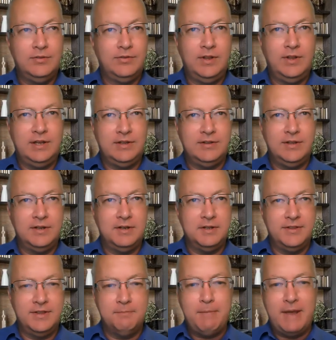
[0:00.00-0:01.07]

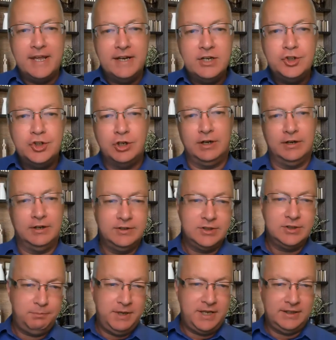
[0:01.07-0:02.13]
the manager
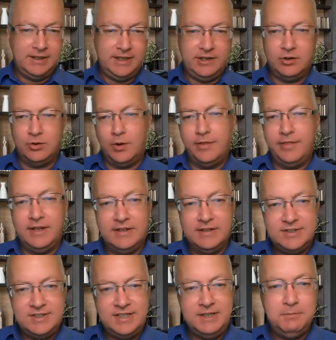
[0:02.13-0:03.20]
to be a leader, or the
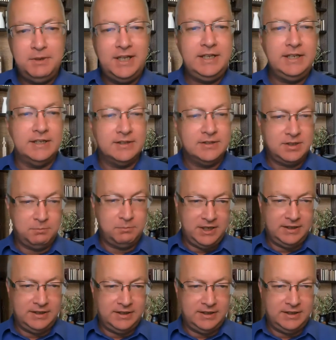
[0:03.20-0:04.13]
team lead to be a